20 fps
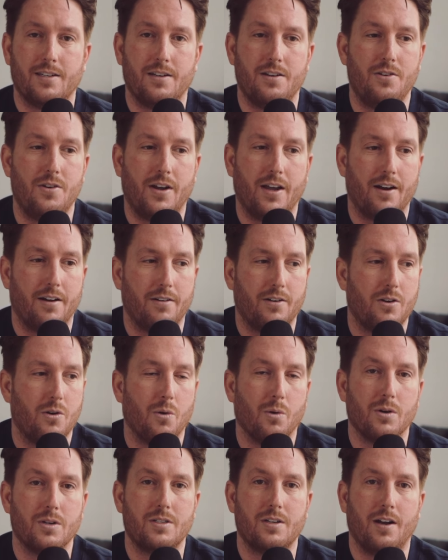and you get a
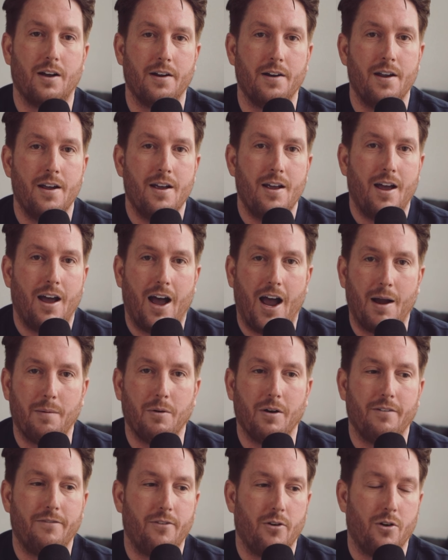course on
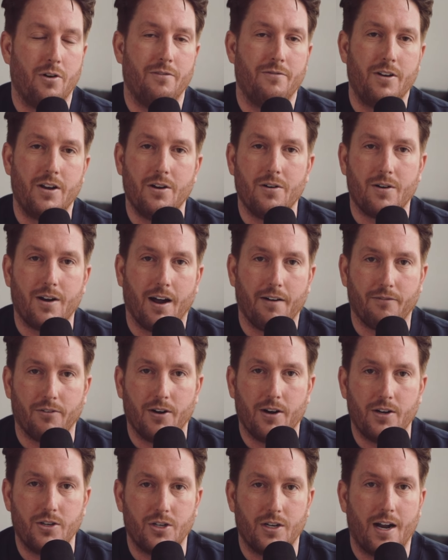hybrid photo video
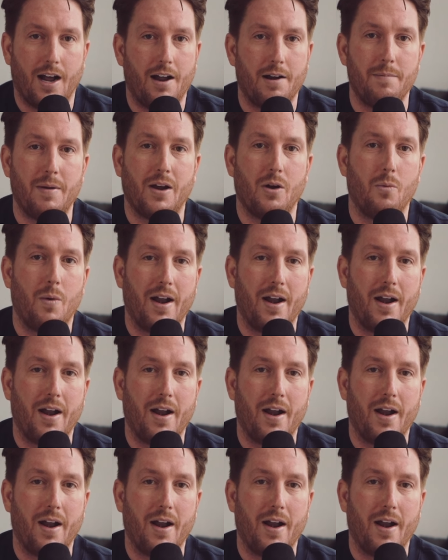coverage and how to make a